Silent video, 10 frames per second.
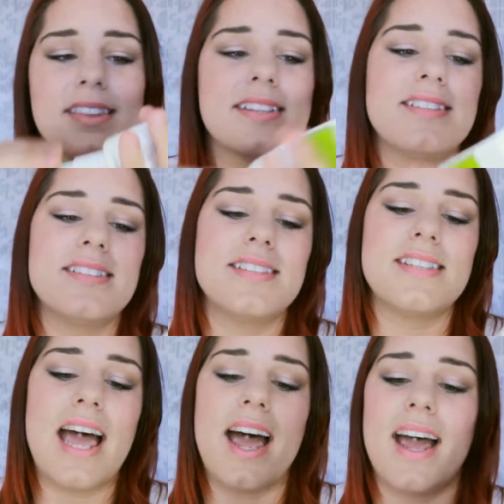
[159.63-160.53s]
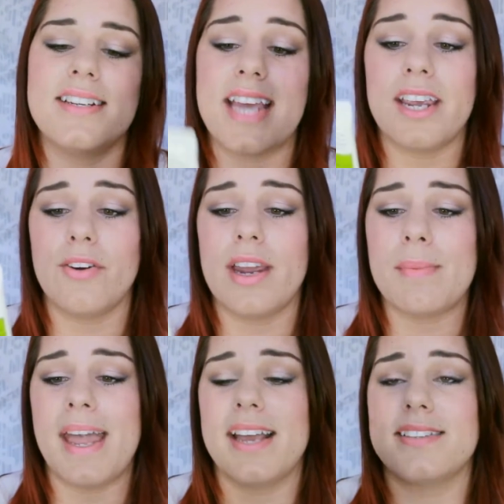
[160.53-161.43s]
This uh, day
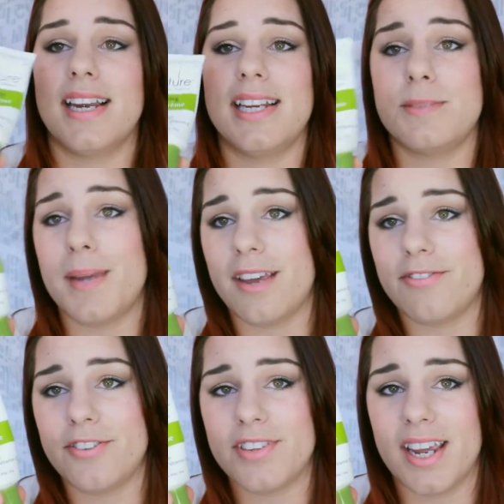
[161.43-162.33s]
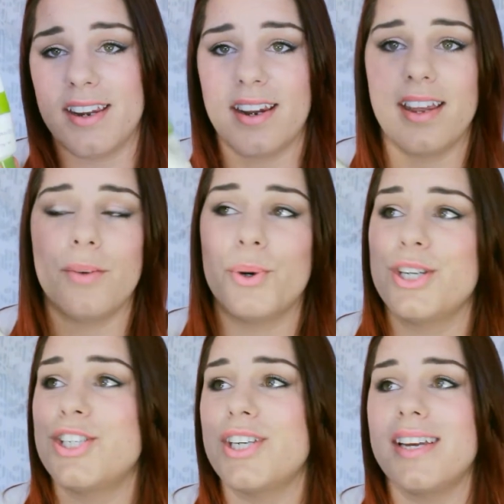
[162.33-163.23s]
cream has an SPF 15 in it,
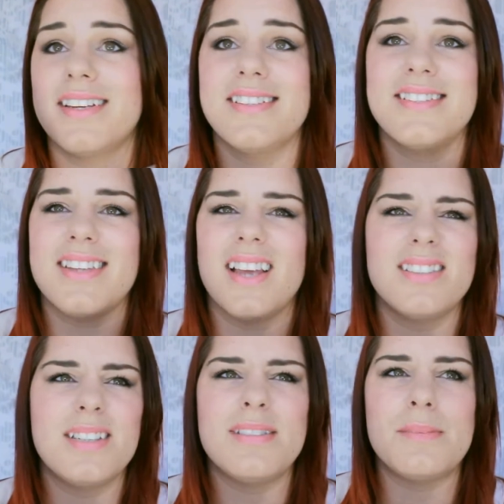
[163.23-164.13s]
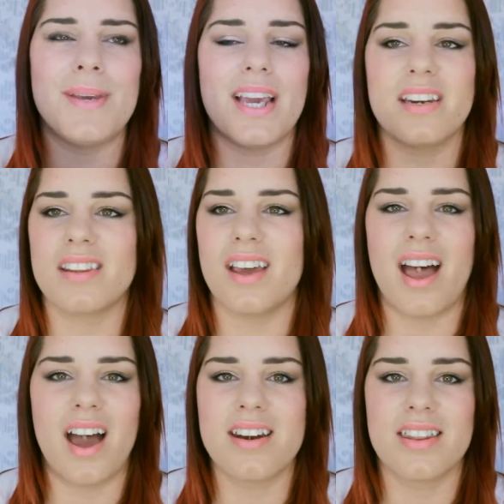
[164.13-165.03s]
which is uh, seems to be another
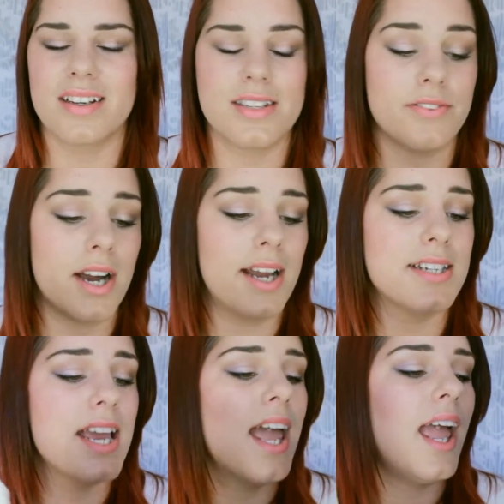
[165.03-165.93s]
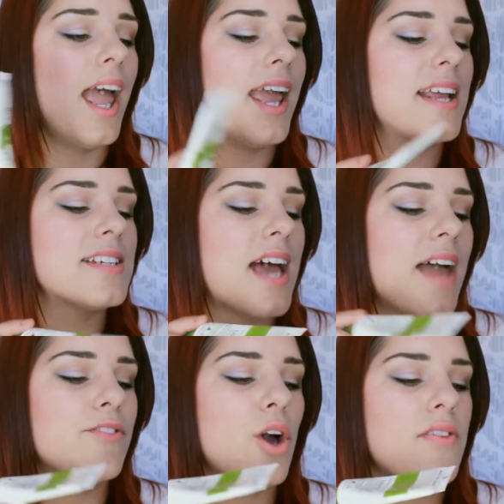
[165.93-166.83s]
hard thing to find. And
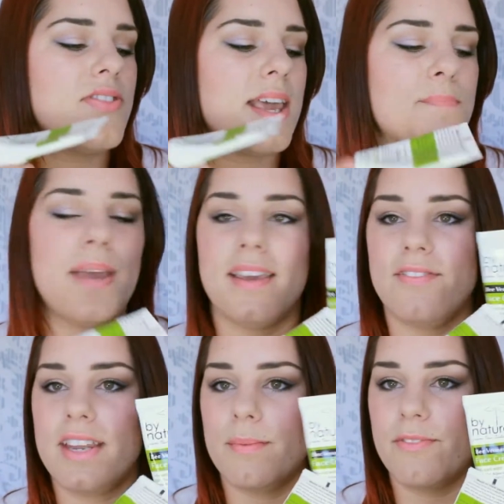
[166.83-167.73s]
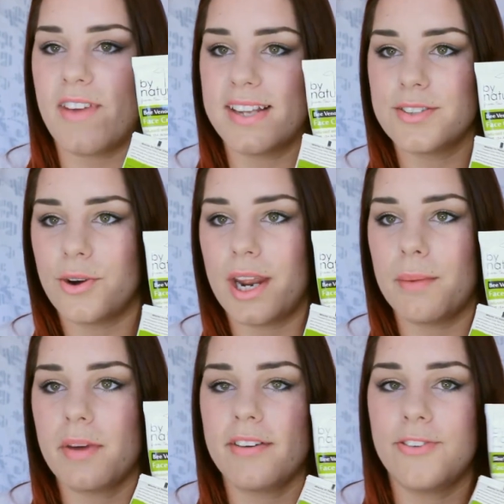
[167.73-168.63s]
I've got the Bee Venom face
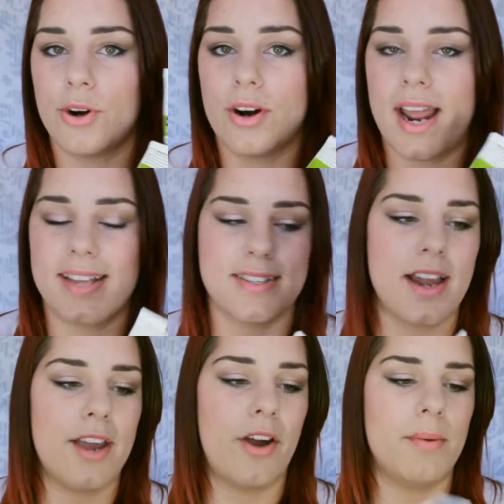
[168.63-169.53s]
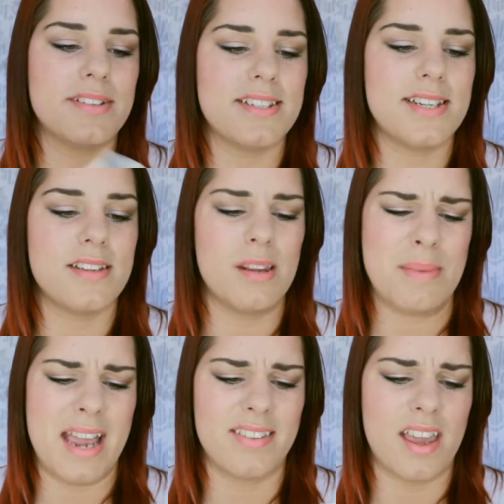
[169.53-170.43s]
cream for as a night cream because it says on the
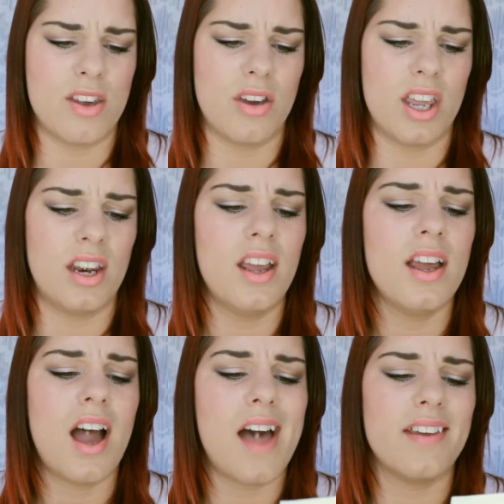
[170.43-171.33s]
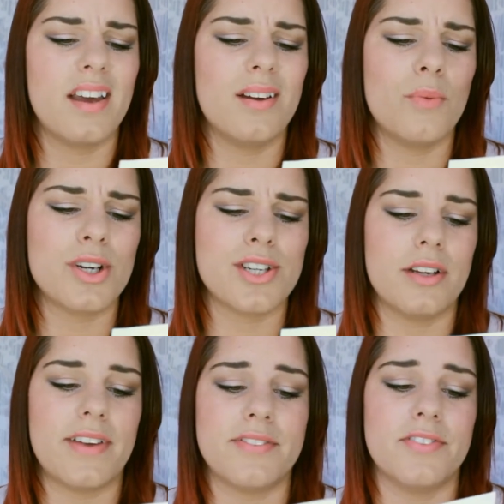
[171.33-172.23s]
back that you can either wash it
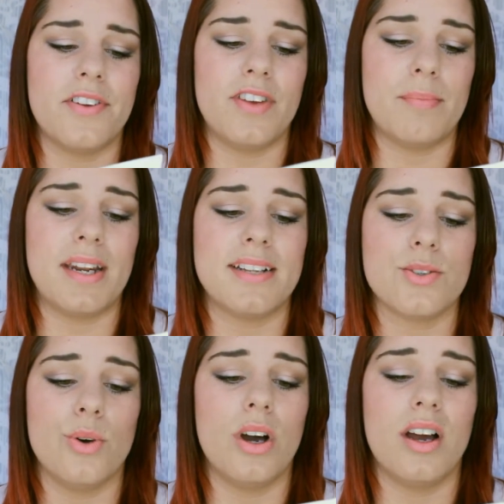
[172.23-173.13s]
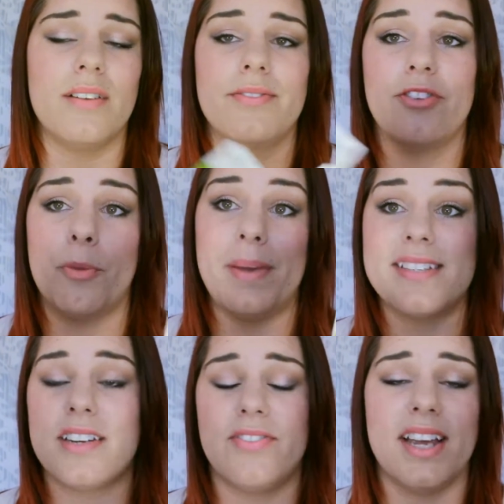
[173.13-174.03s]
off after 15 minutes or for
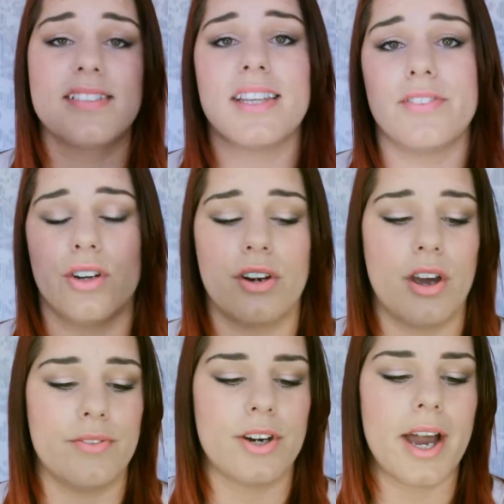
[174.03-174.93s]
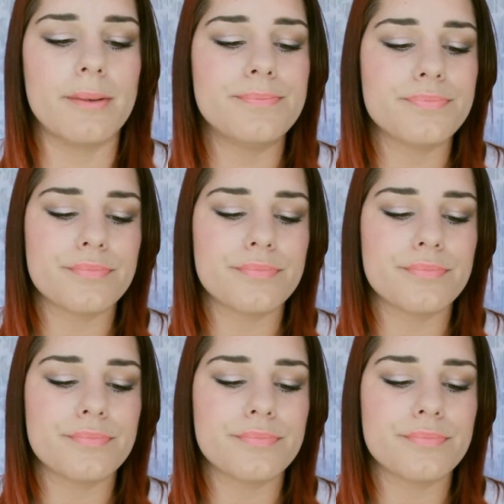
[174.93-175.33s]
best effects leave it on overnight.